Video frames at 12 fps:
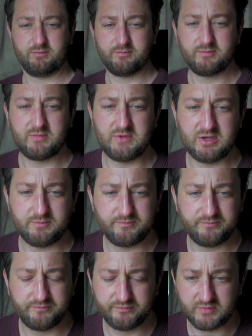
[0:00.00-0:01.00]
Yeah,
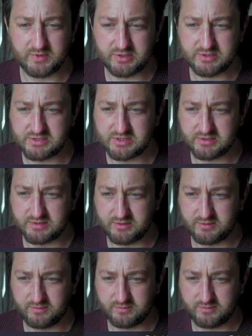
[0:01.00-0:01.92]
I'd say so.